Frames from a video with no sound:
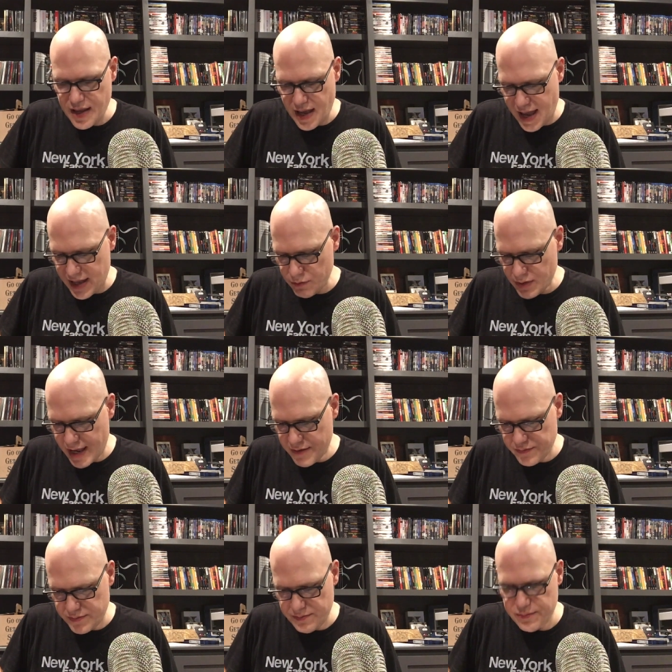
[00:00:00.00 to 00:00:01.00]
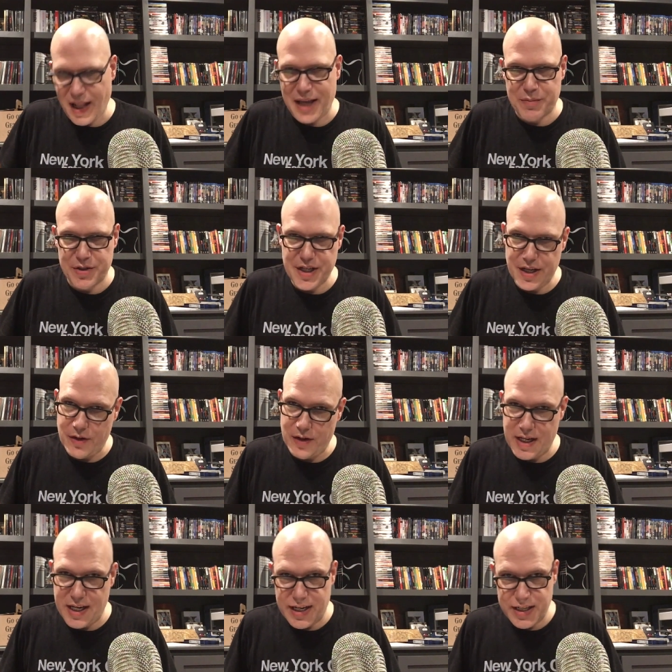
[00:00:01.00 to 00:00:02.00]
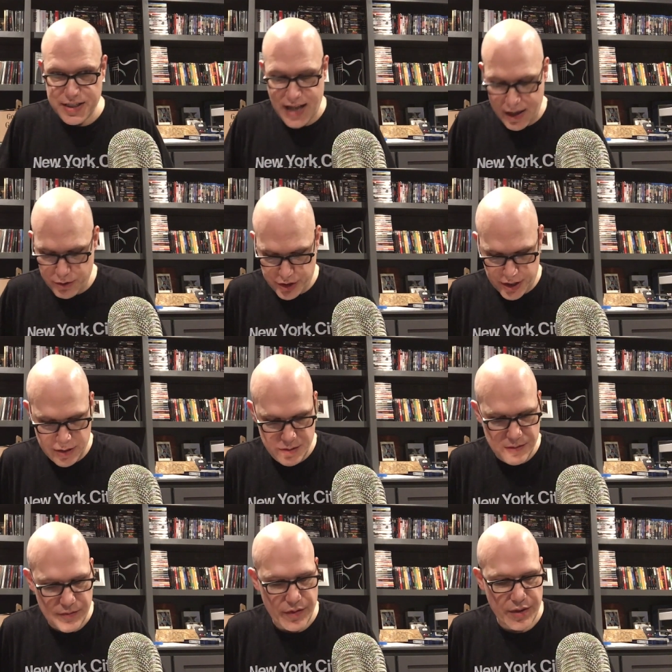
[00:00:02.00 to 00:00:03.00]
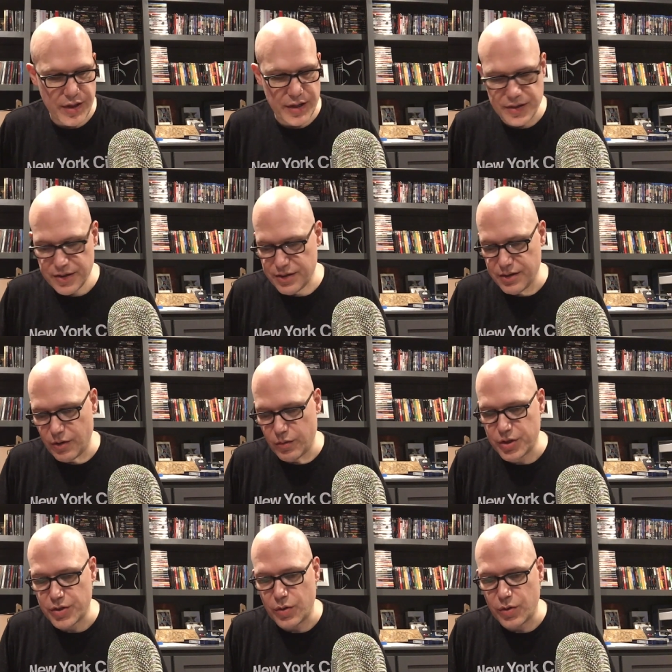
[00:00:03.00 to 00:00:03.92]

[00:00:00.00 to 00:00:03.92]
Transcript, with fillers: I don't have, like, particularly any nostalgia for this original